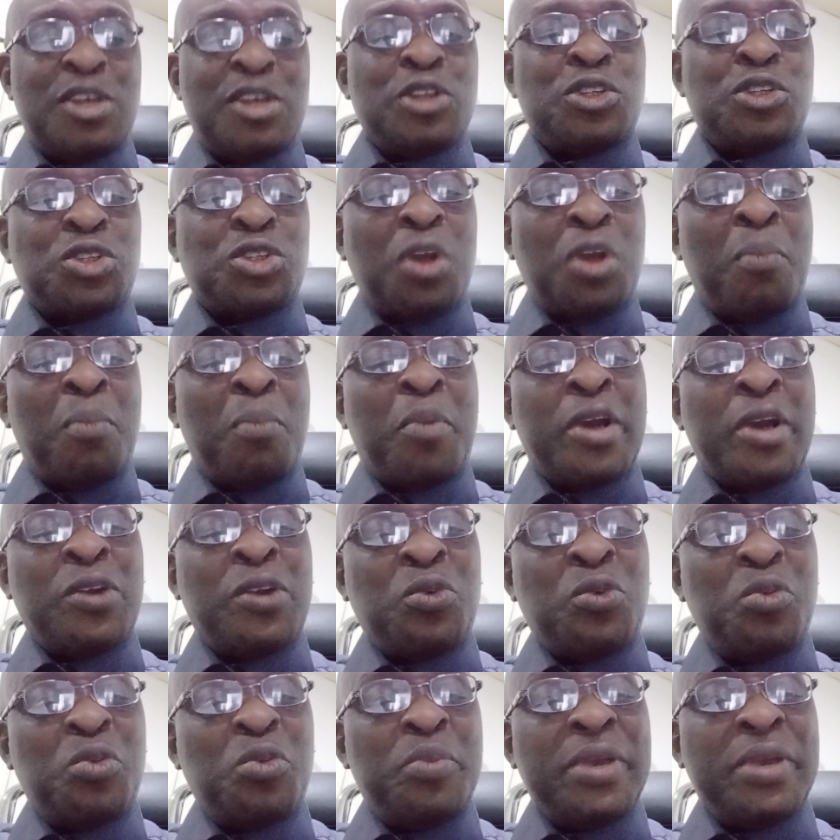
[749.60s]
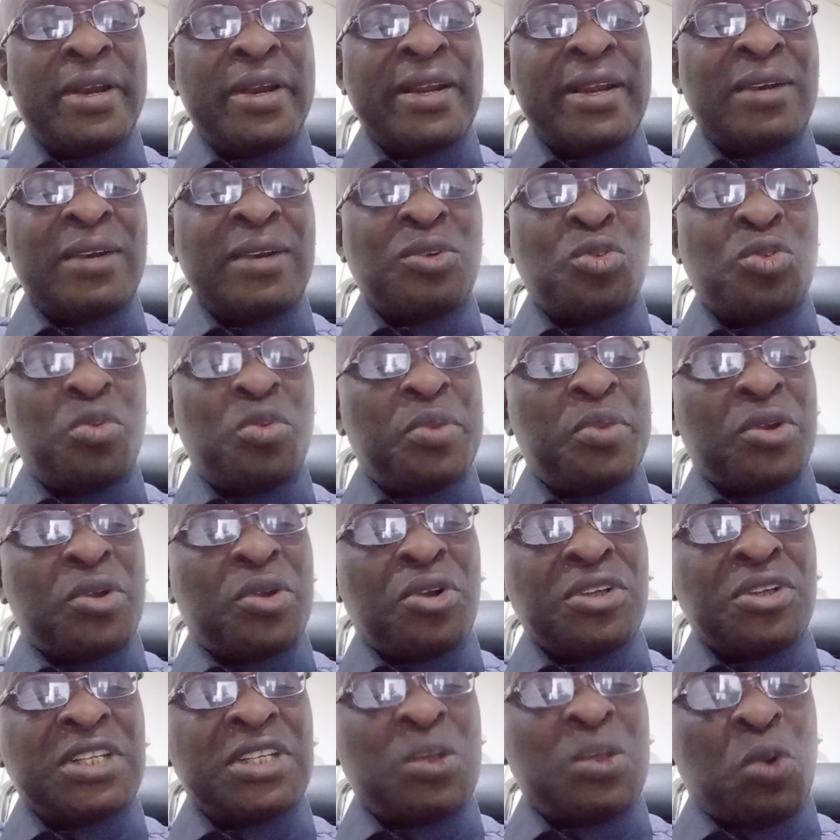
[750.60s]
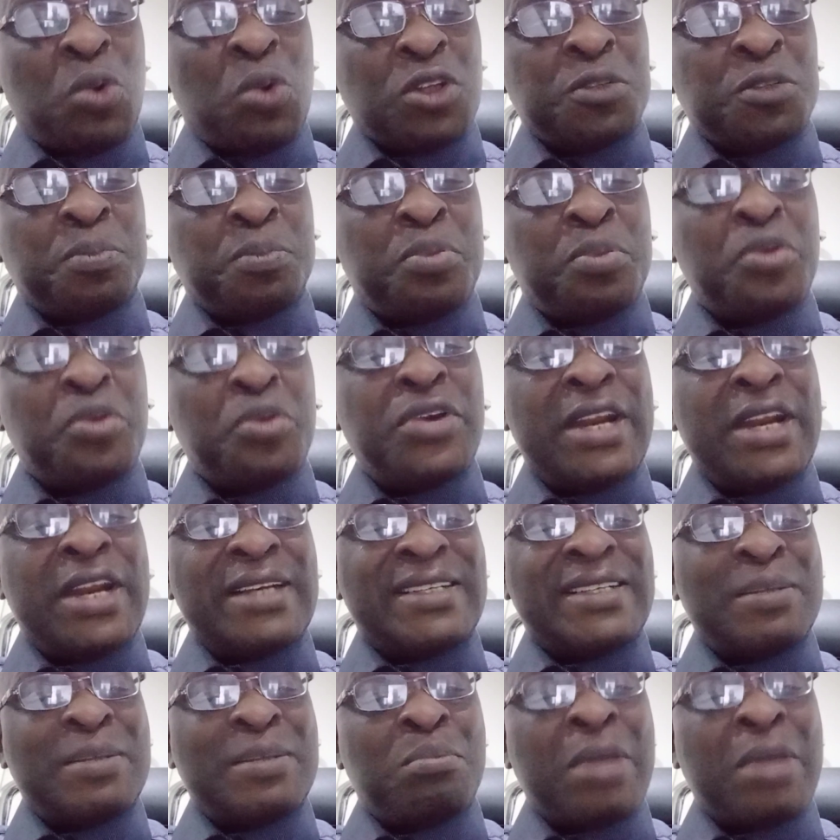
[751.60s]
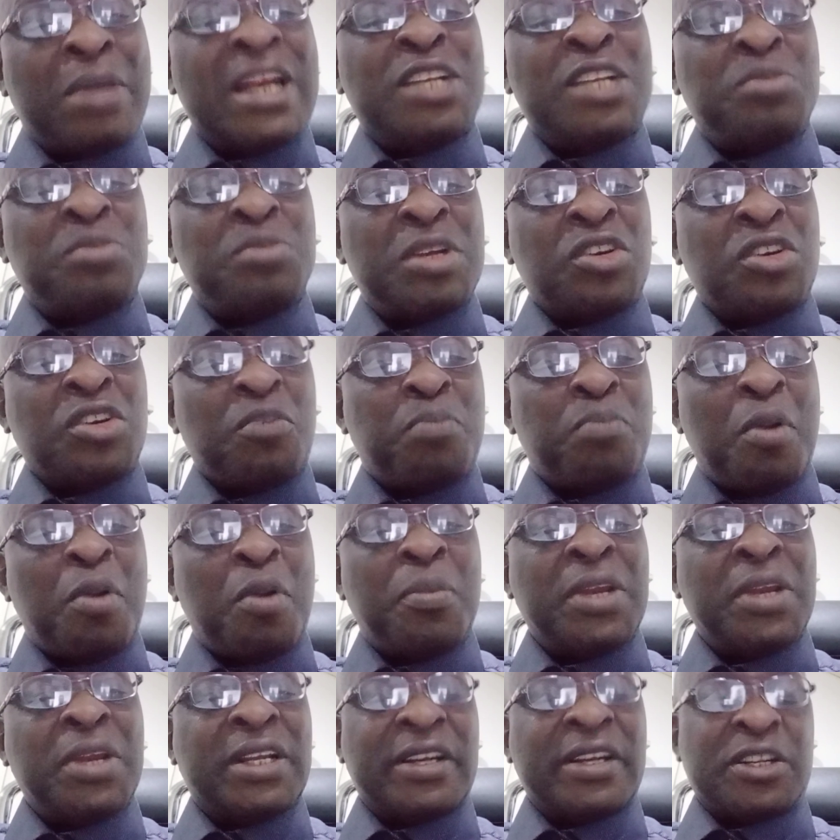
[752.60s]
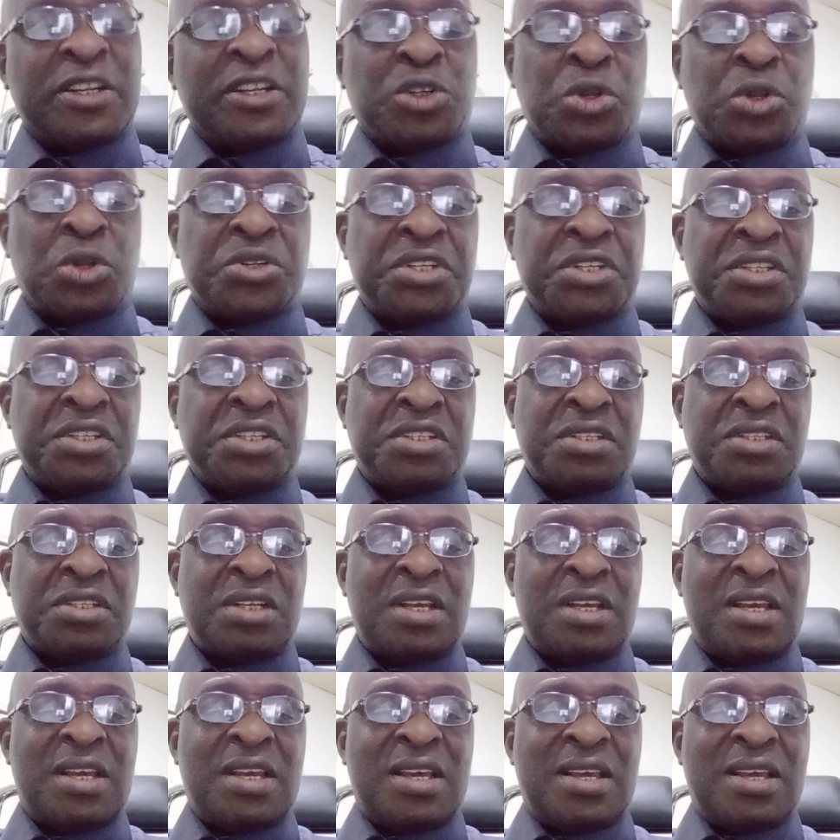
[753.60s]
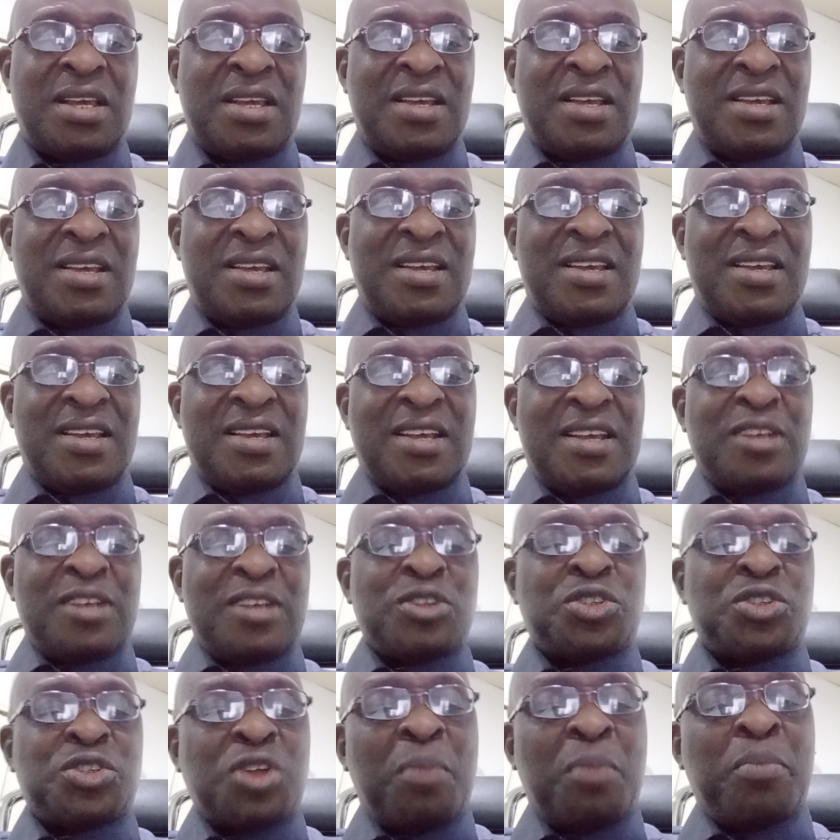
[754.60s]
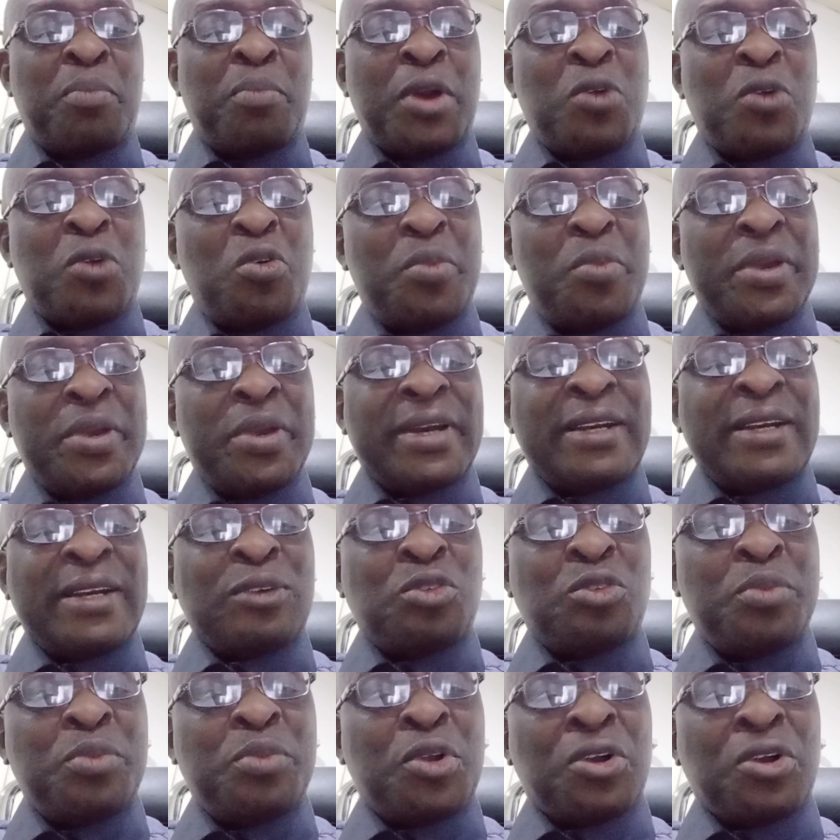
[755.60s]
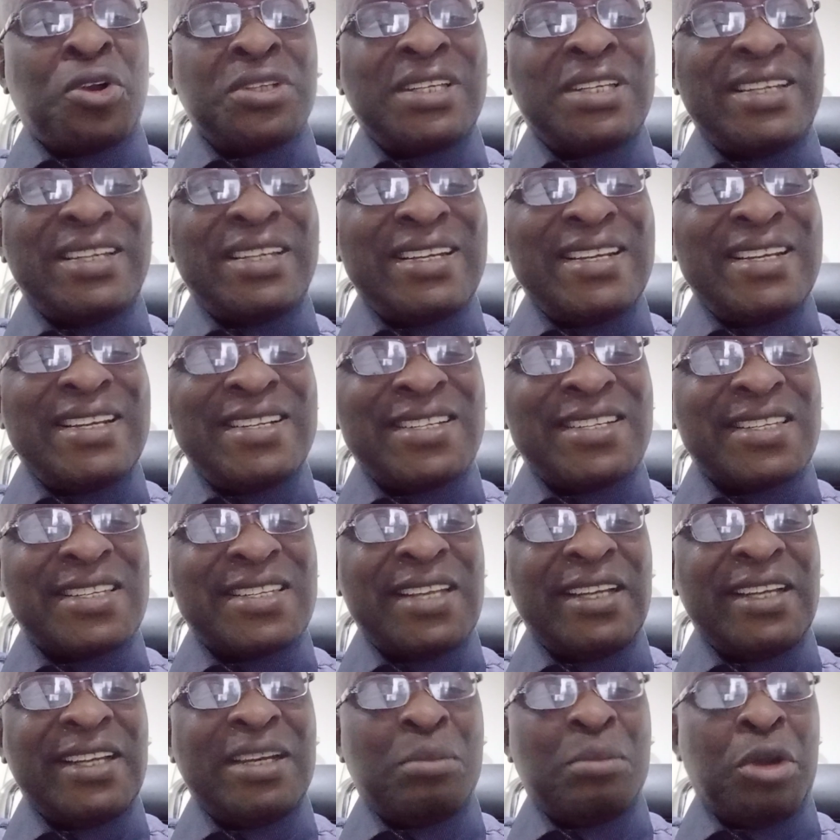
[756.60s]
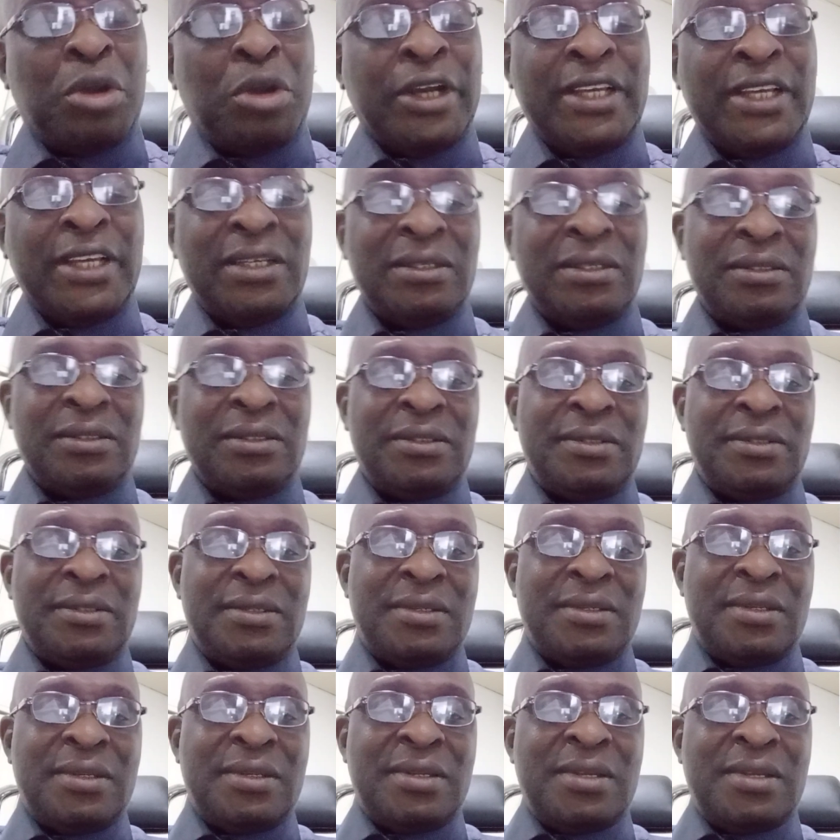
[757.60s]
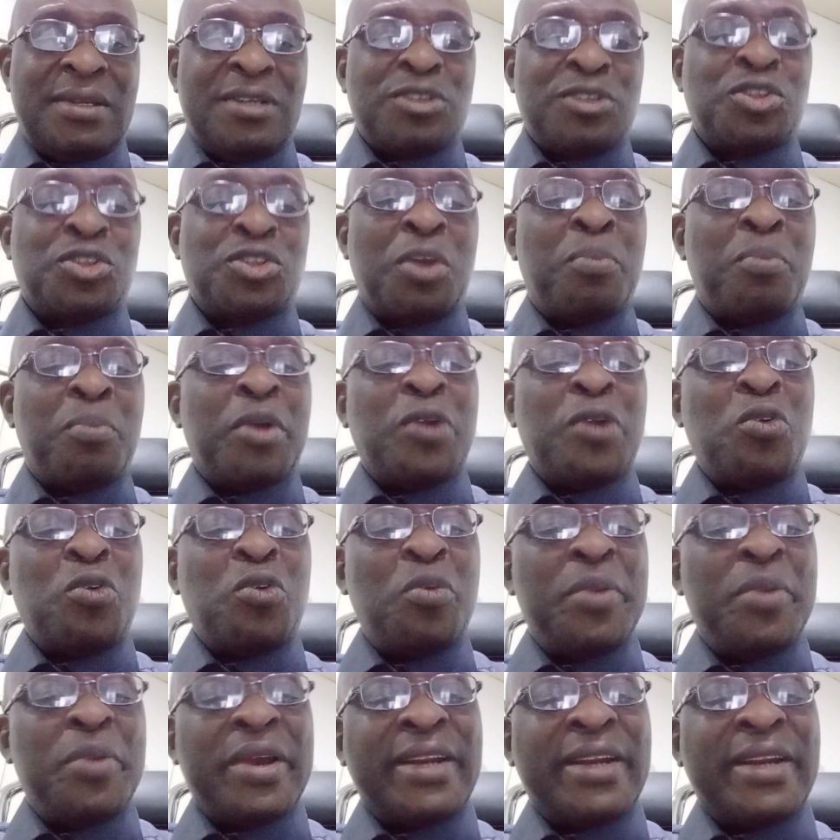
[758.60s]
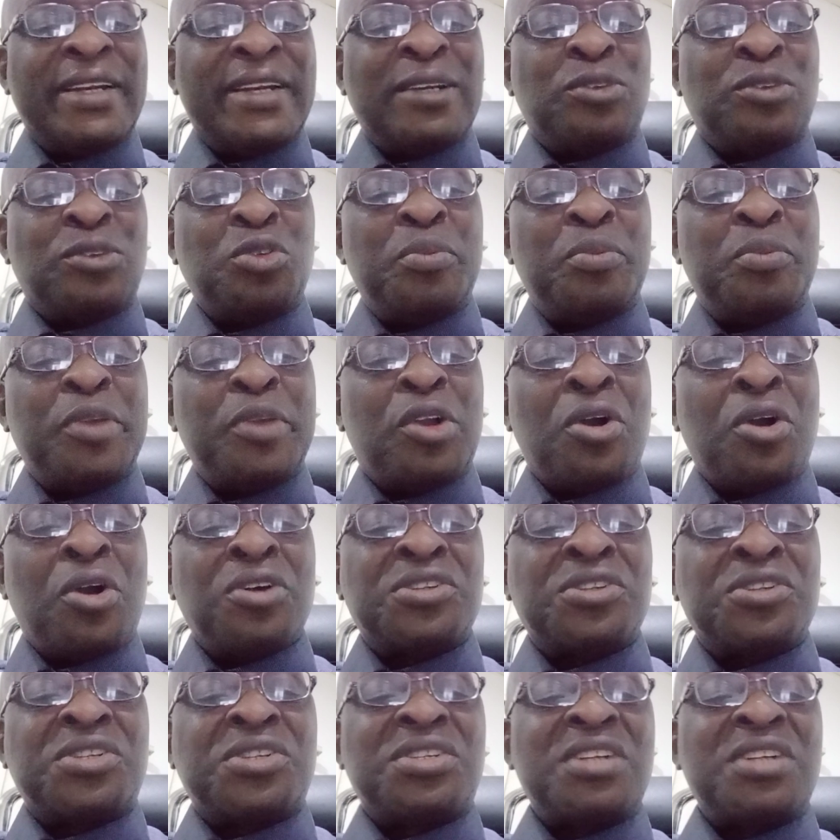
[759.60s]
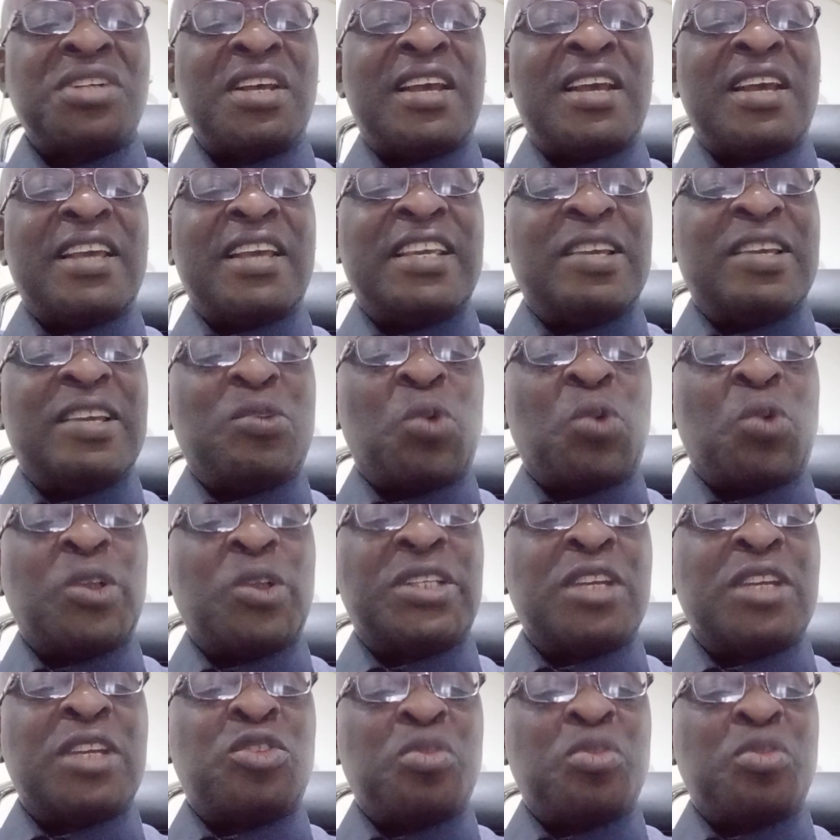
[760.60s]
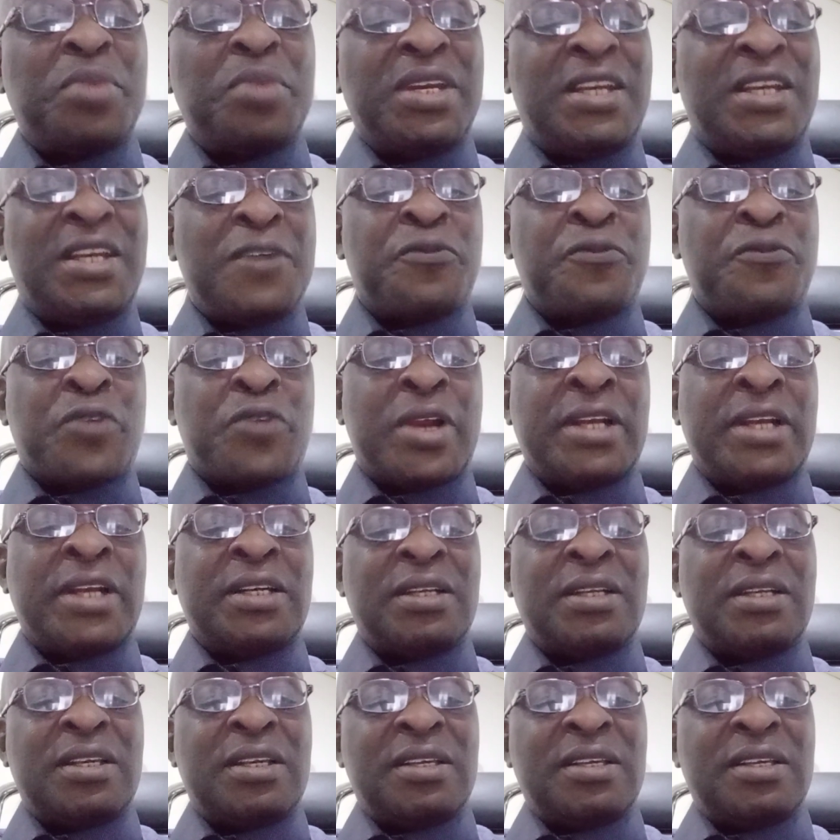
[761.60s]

Somebody will be radical because he was prudent in management of public resources. Somebody will be radical because he didn't steal the money. Somebody will be radical because he wanted to be different,